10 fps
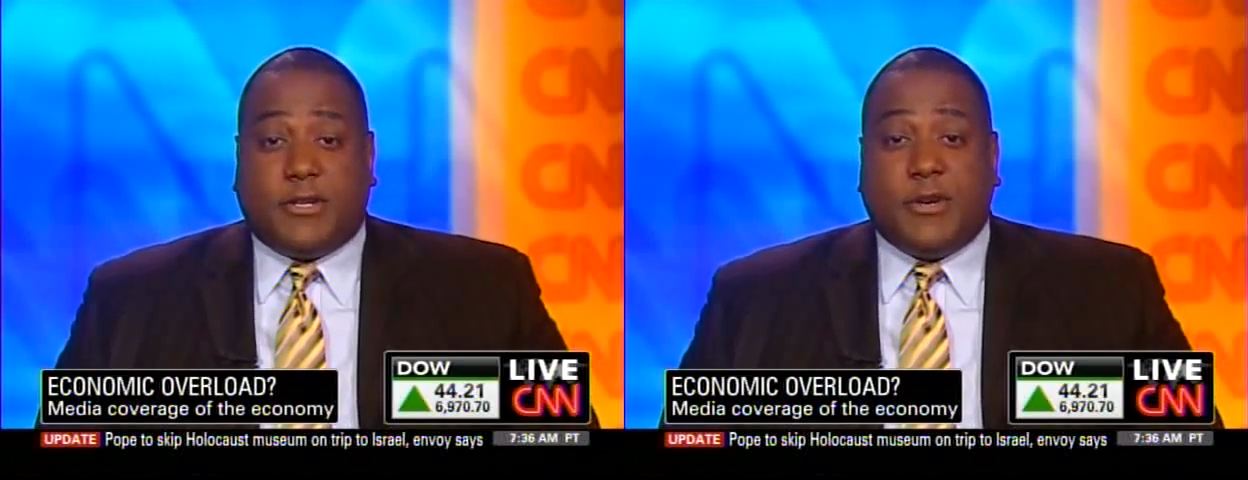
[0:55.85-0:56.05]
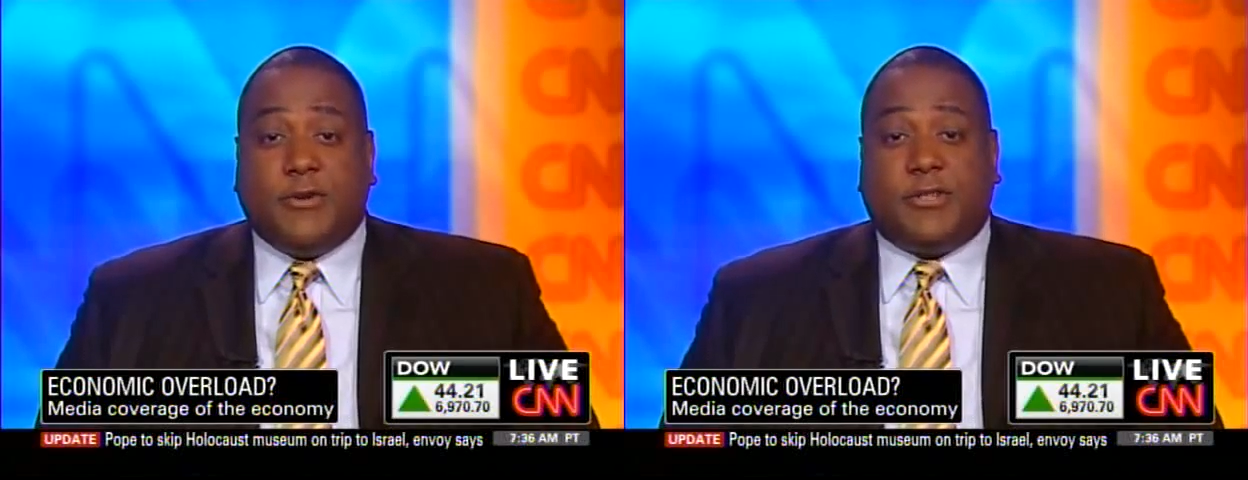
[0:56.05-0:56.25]

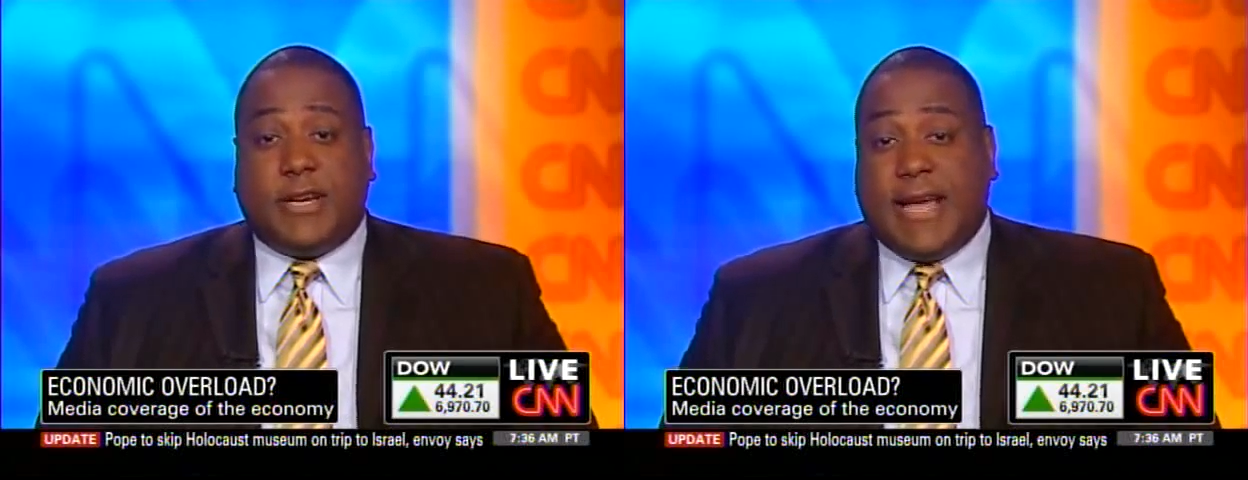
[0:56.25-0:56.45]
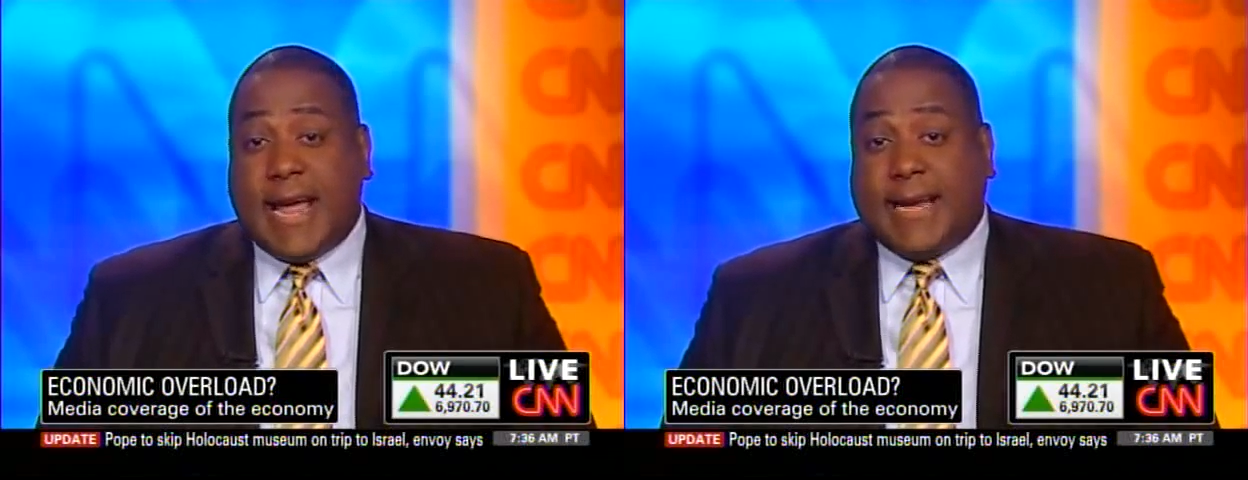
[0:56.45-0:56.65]
is
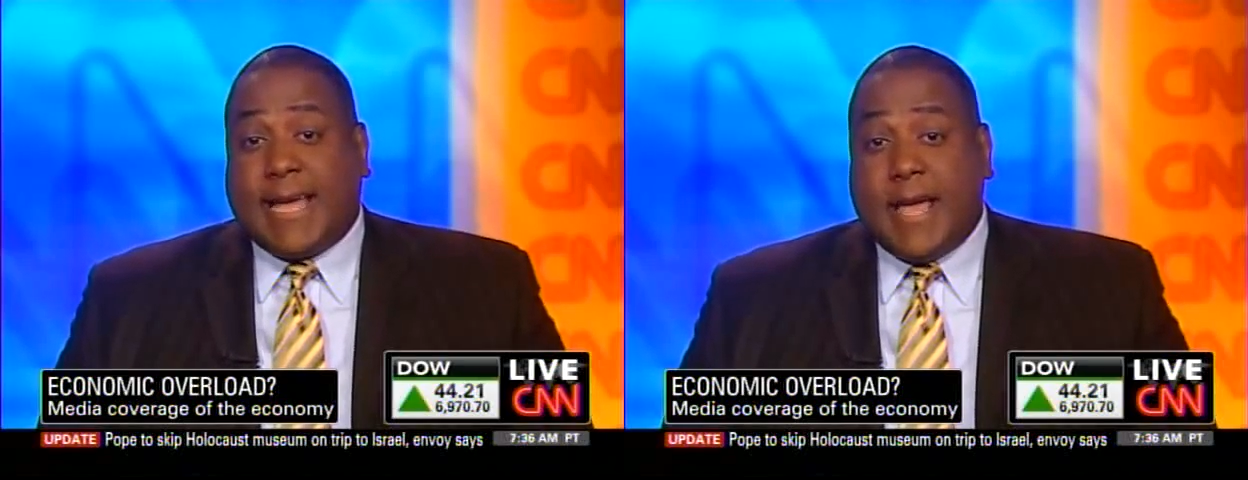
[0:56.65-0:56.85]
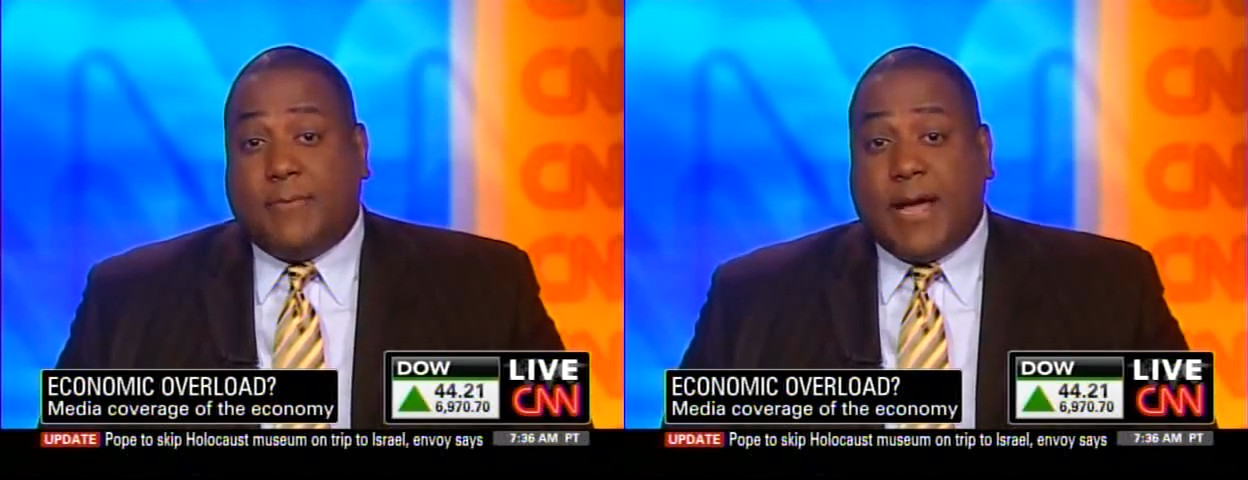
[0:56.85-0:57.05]
used in ad
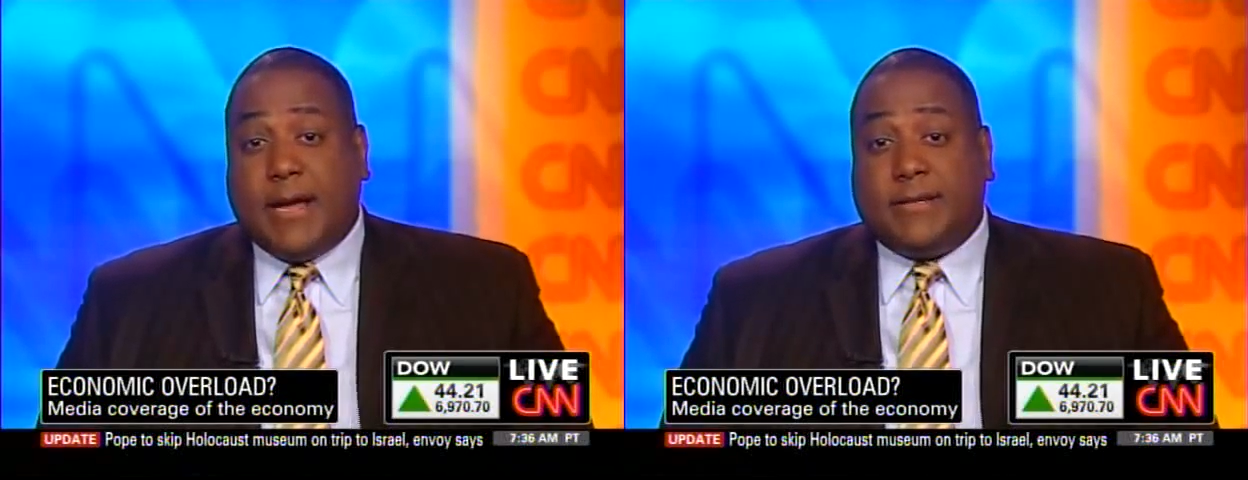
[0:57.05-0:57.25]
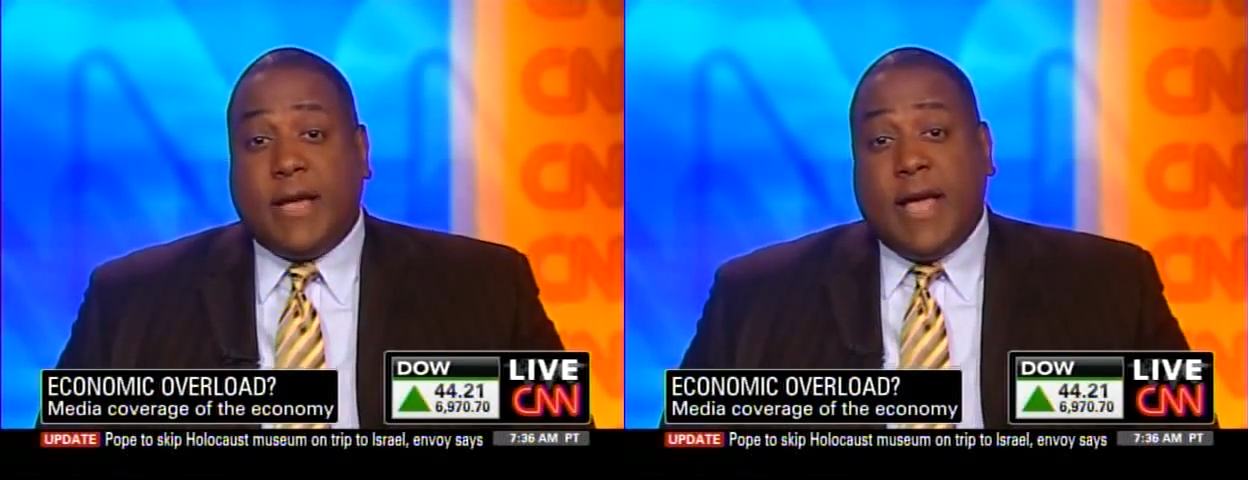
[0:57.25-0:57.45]

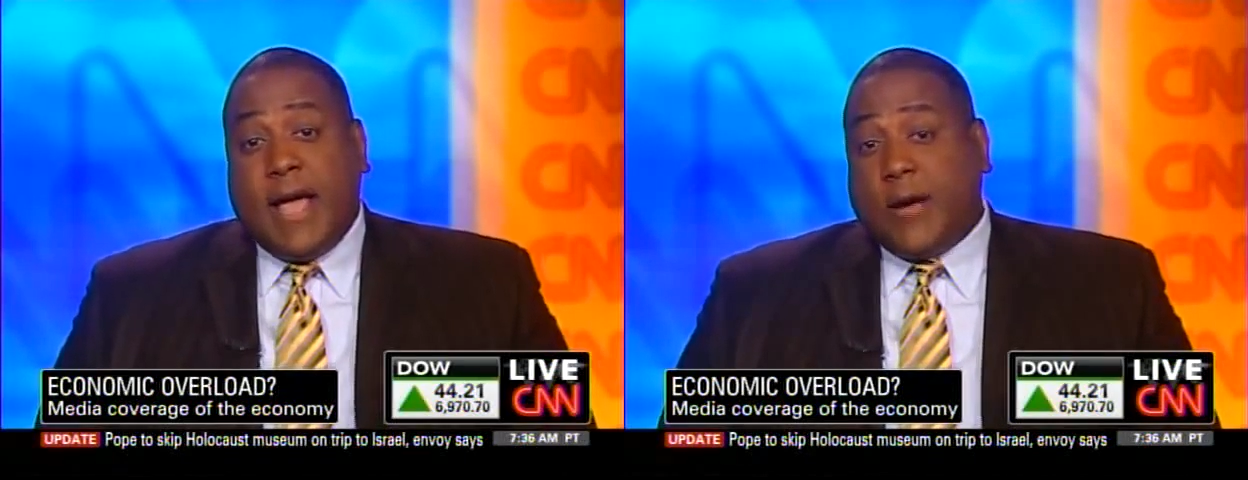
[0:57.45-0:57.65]
campaigns.